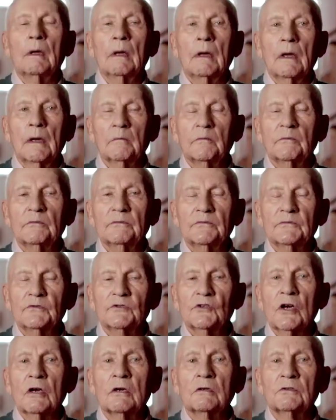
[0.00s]
I'm
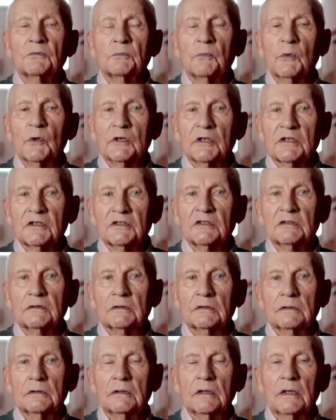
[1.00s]
Charles Burks.
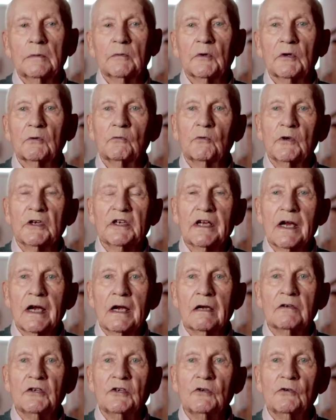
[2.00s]
I'm a
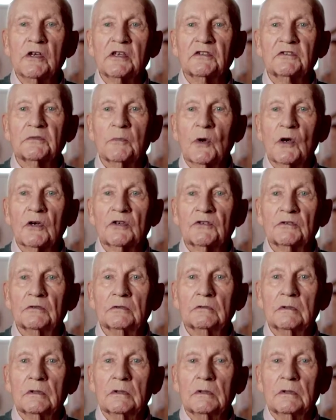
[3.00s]
retired U.S. Marshal.